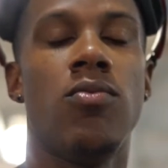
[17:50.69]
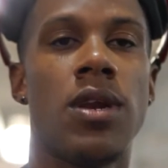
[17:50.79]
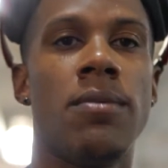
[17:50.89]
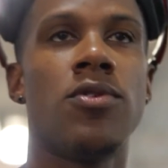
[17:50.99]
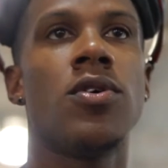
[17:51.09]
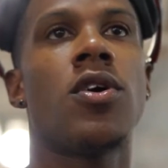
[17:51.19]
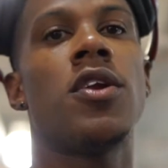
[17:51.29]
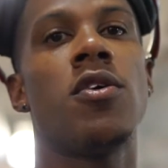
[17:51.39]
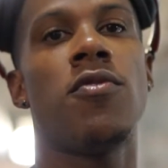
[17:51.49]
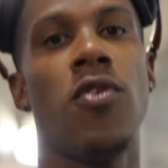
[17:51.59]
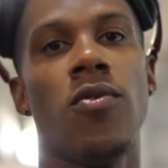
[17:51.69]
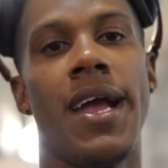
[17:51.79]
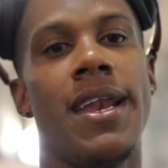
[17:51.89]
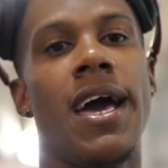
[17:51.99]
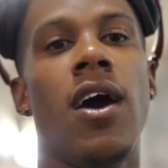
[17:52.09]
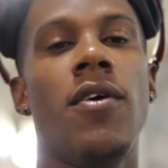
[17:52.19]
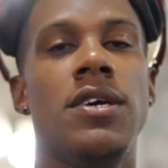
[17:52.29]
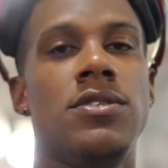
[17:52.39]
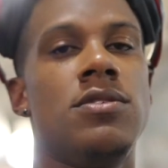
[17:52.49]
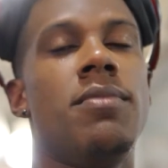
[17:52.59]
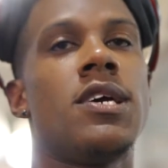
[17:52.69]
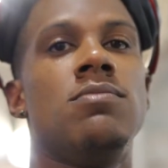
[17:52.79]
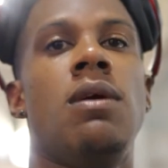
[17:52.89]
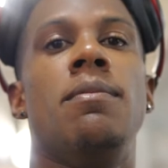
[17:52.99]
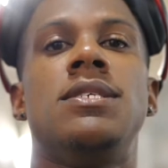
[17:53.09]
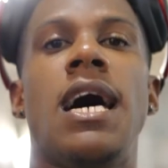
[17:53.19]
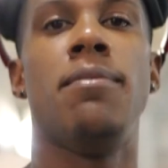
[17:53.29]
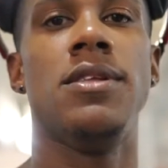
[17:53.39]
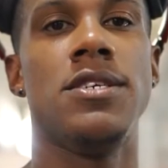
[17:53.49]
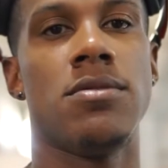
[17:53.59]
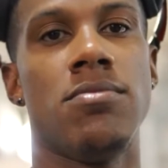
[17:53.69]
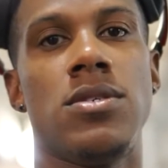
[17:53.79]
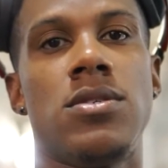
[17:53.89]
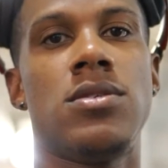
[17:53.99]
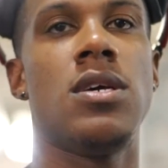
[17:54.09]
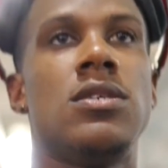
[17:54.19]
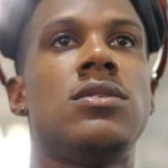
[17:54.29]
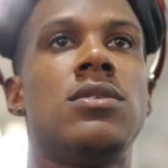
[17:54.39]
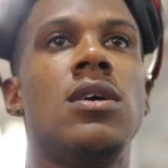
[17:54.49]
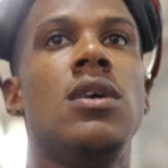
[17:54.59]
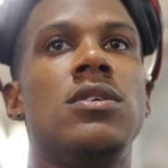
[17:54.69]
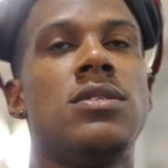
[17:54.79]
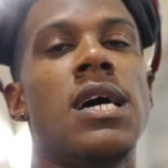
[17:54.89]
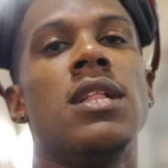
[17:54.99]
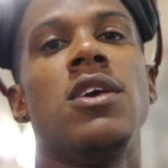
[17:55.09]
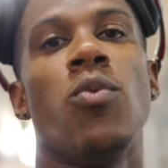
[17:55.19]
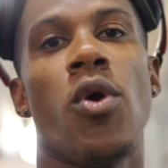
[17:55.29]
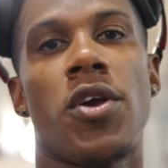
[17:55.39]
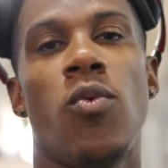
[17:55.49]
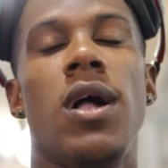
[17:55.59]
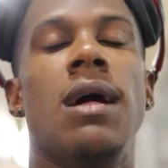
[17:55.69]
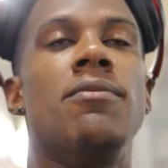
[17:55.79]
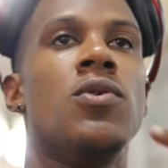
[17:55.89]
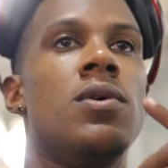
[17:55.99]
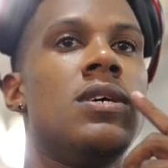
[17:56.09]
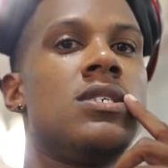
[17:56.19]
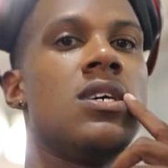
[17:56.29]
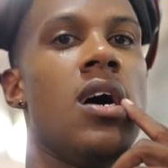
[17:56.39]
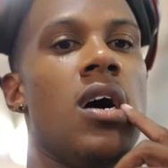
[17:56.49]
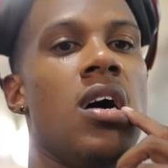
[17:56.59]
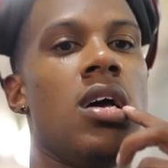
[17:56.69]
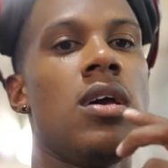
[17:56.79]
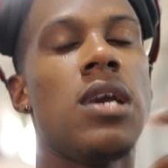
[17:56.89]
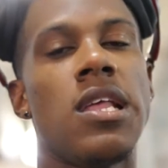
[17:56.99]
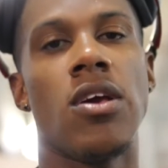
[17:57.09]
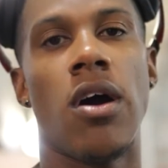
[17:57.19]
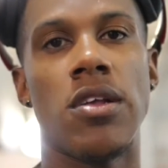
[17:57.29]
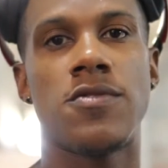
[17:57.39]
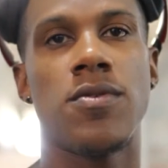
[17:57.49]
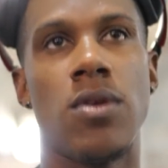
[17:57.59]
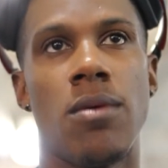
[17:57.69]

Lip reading: What I'm doing cardio for right now is to make sure my metabolism is steadily working while I'm doing this, eating all this food.